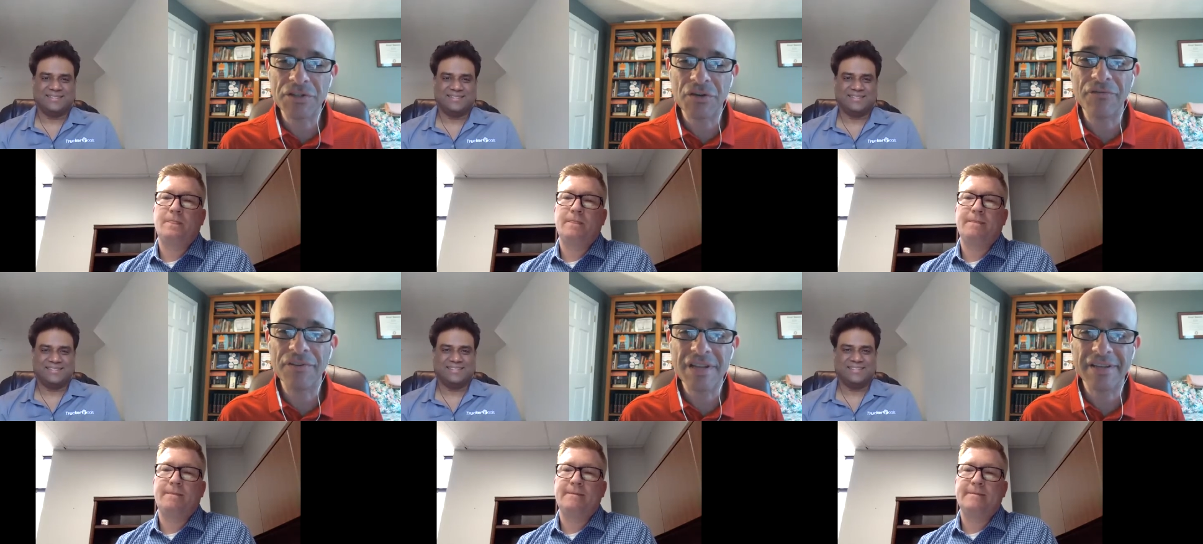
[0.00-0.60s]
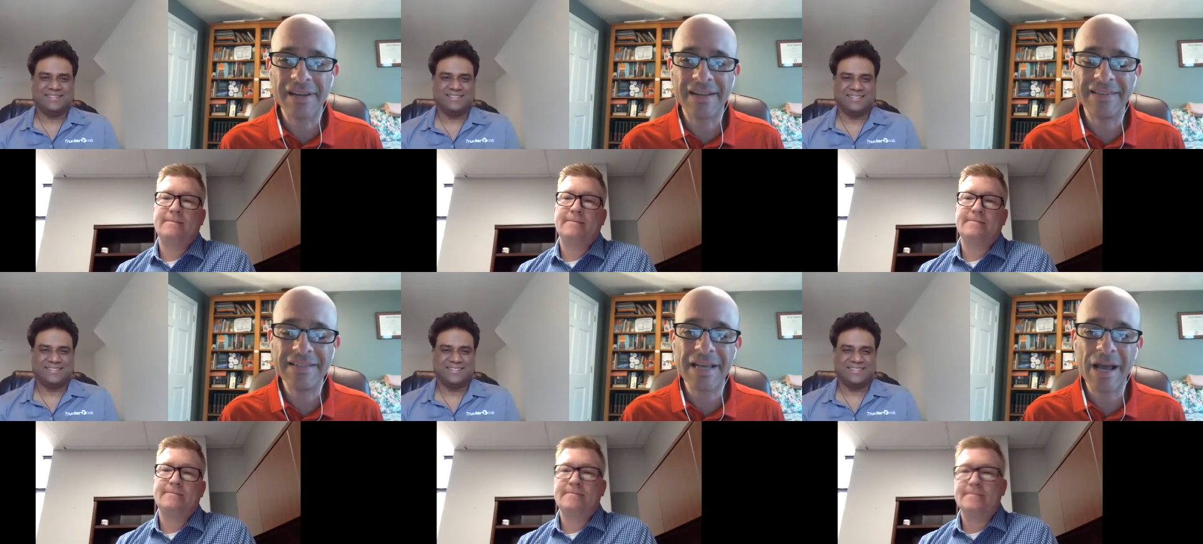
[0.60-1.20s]
Speaker 1: the surface on, on
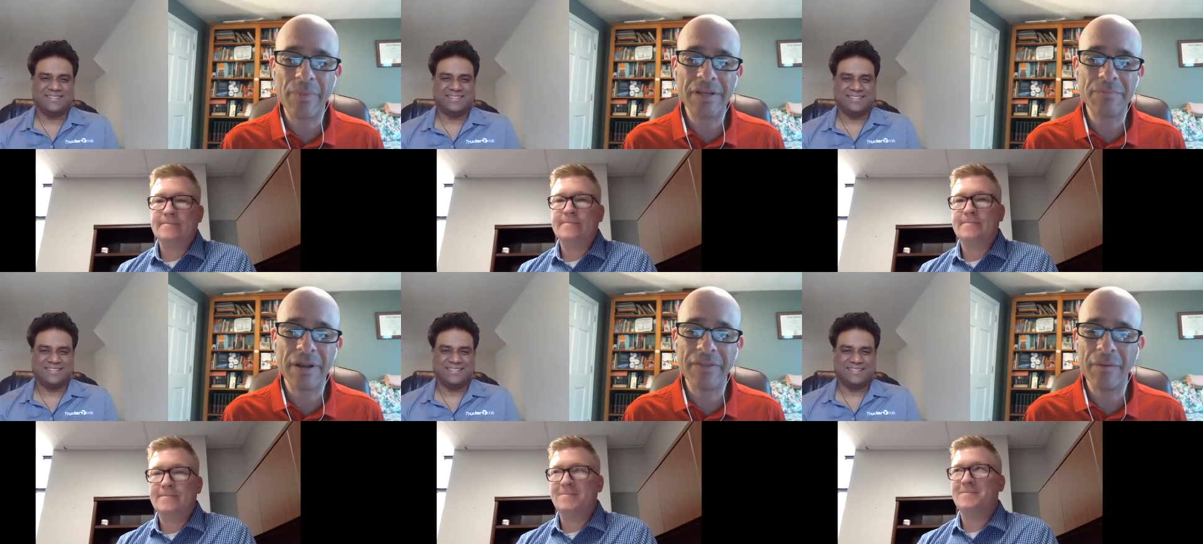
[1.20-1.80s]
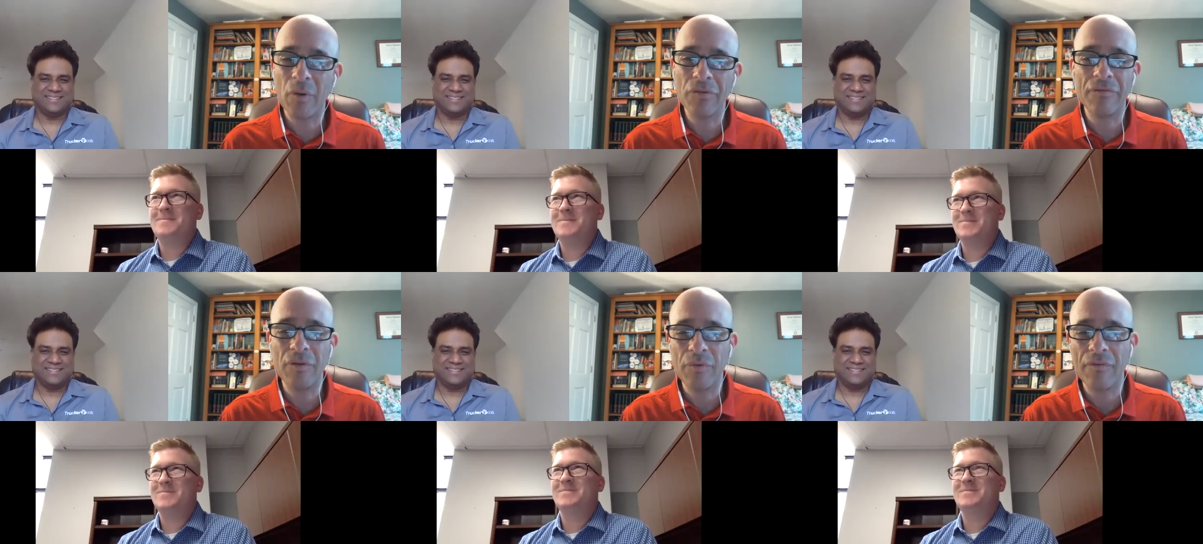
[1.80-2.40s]
these topics, but I think both of
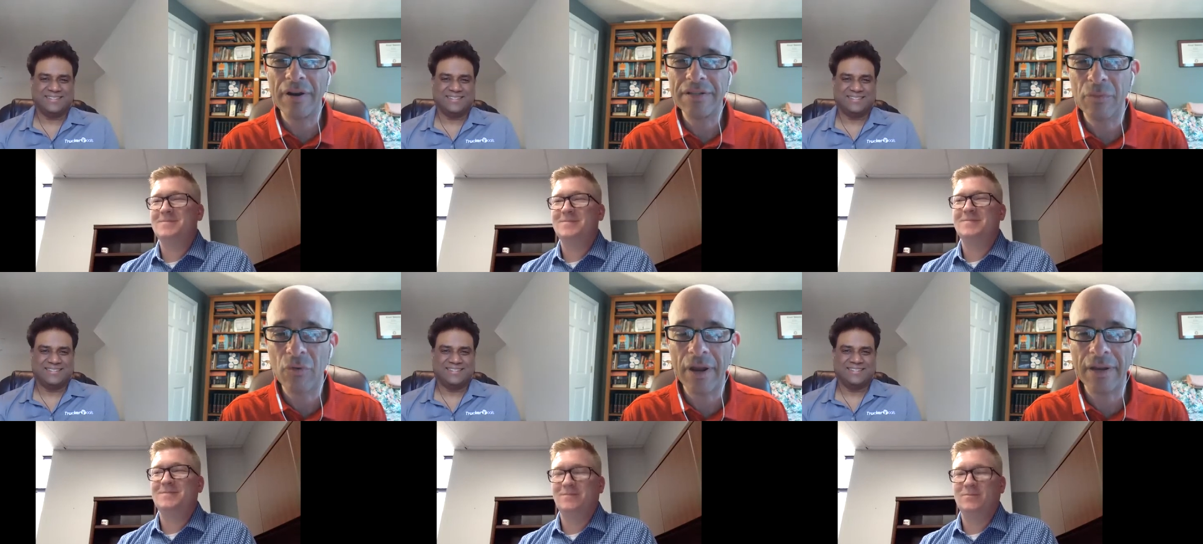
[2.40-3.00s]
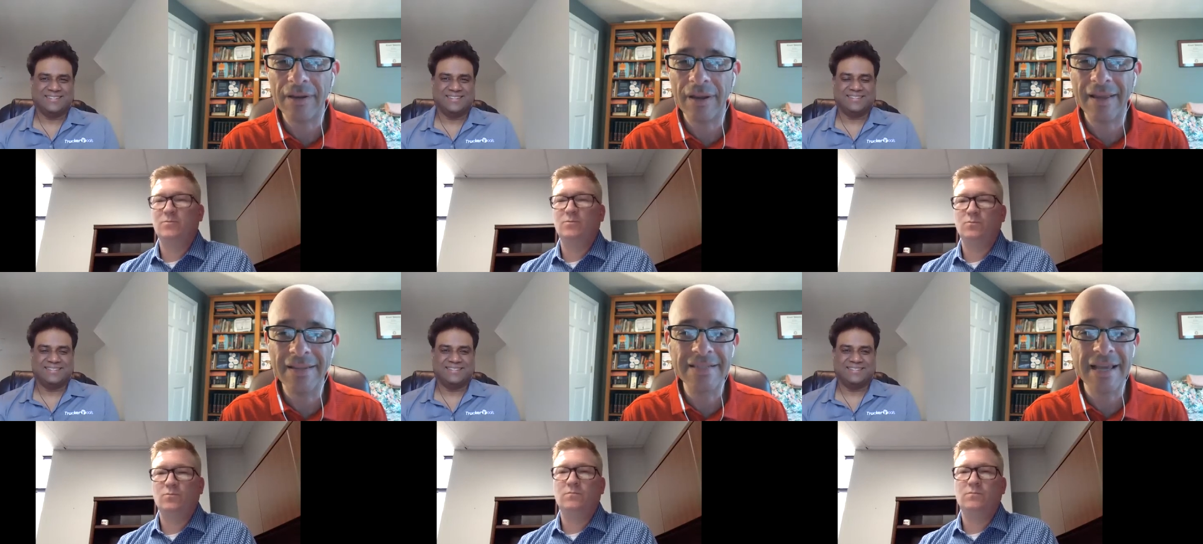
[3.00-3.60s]
you provided some great uh,
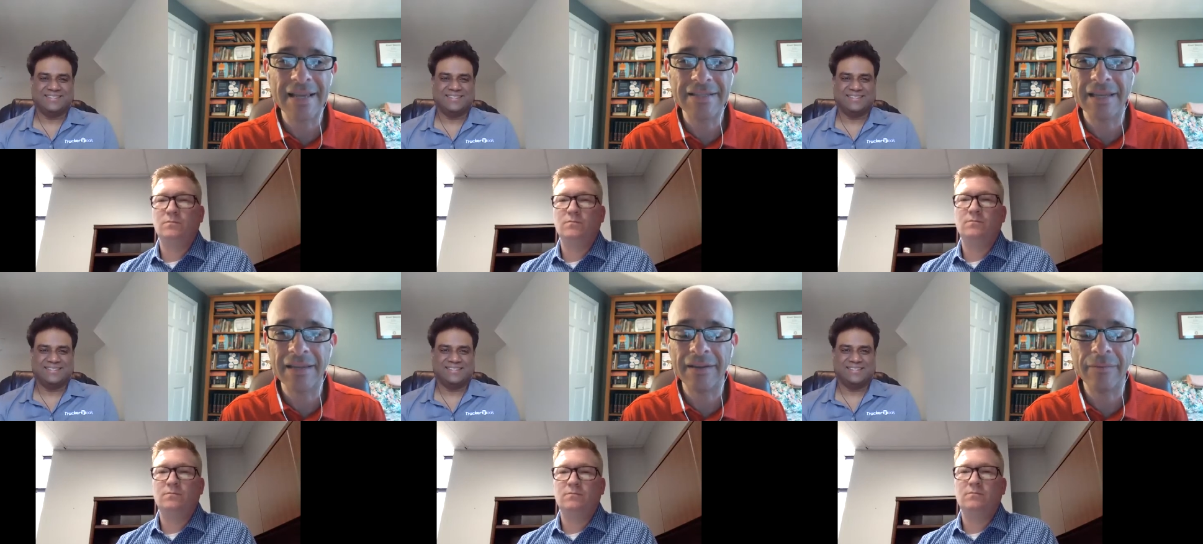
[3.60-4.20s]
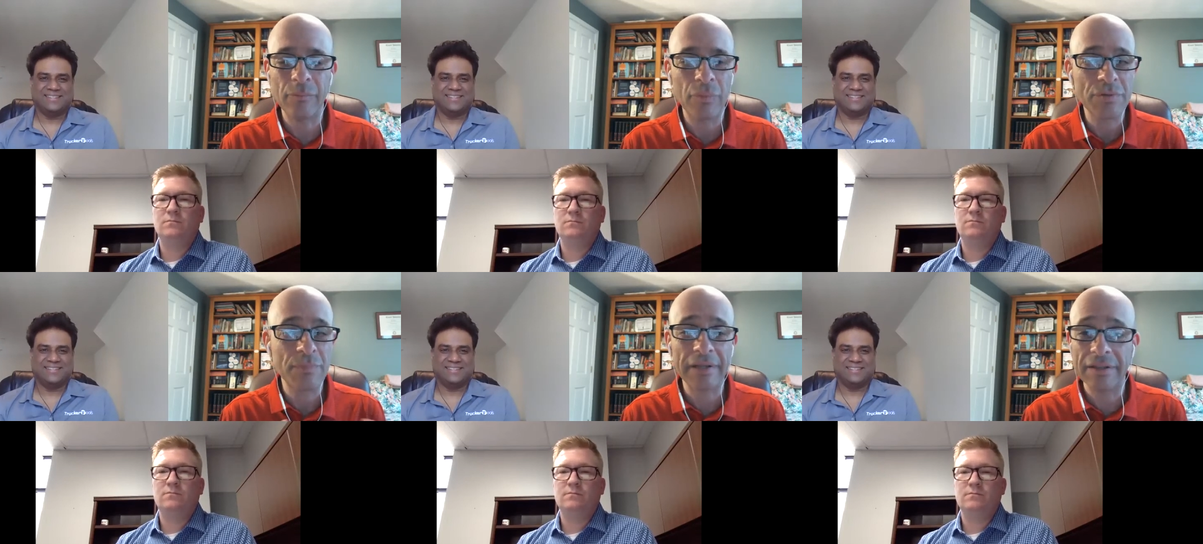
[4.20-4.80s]
insights and
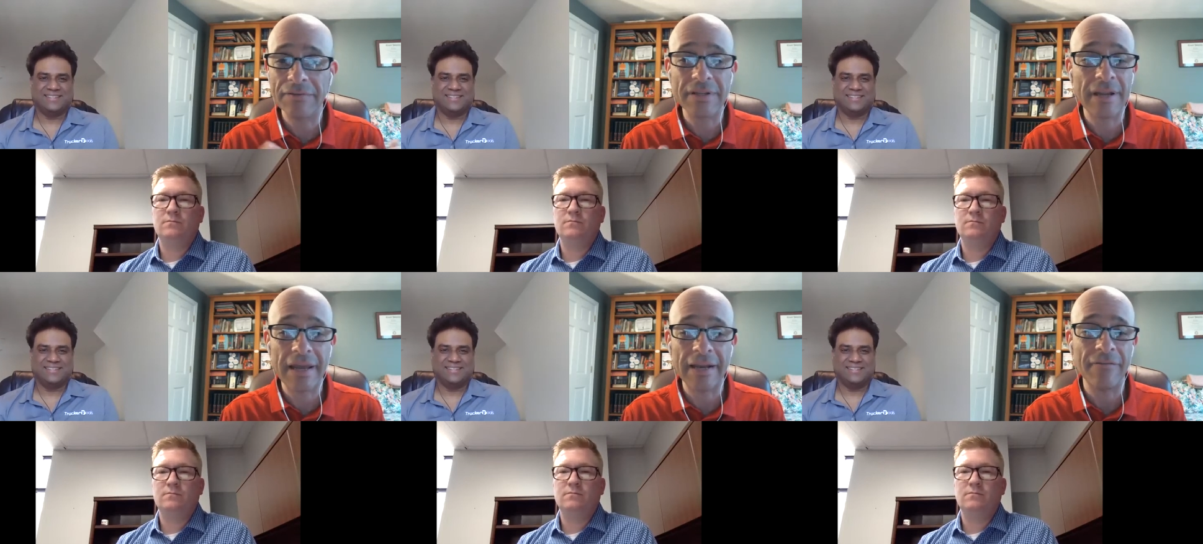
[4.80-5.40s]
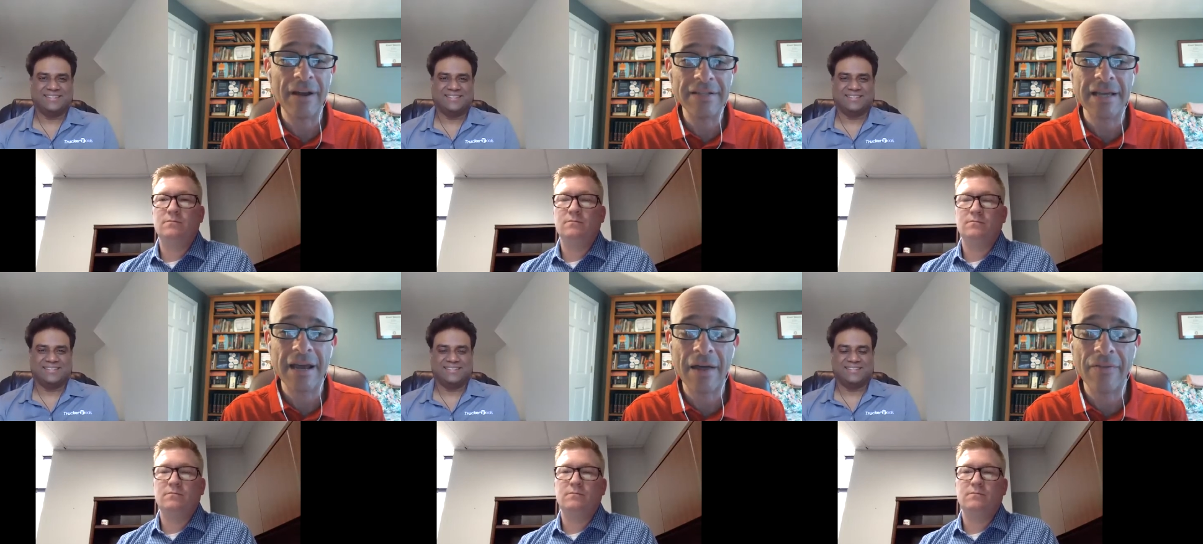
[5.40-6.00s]
perspectives and, and advice
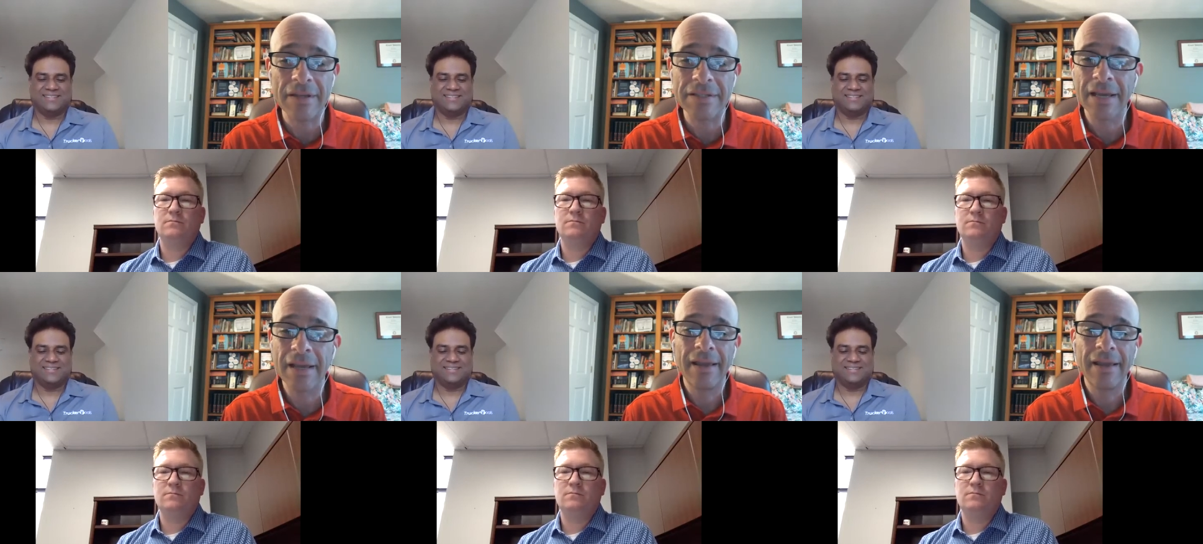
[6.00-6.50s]
on, on this.